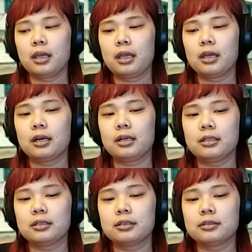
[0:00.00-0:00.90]

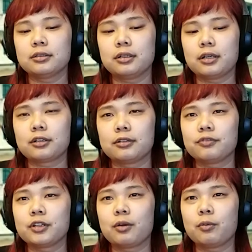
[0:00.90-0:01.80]
And I
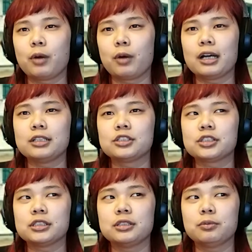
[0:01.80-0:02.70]
couldn't figure out why
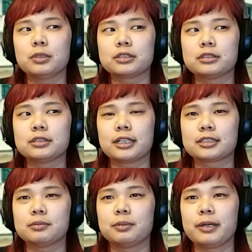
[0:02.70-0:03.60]
she wasn't
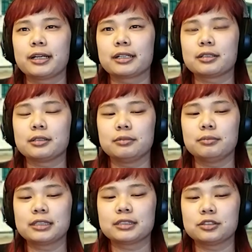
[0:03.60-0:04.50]
texting me back
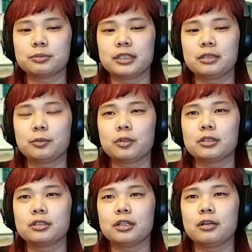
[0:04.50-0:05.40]
and messaging me
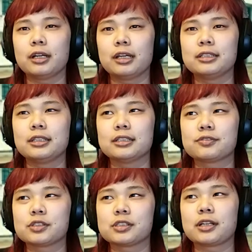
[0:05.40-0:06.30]
anymore, and I did
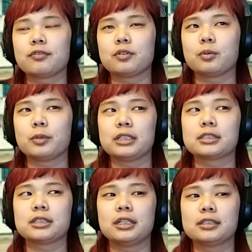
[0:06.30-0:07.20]
this for several
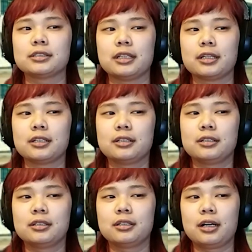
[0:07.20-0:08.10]
weeks, and it's like,
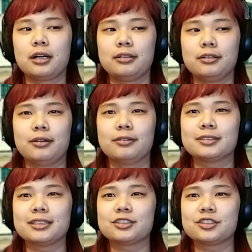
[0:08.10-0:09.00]

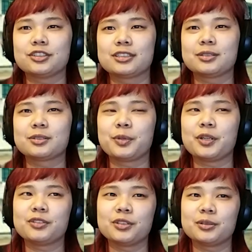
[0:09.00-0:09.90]
it's like she just
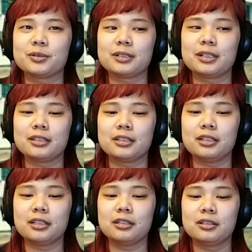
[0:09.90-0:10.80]
disappeared too. And
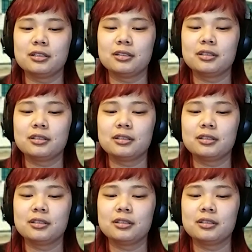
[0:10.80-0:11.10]
then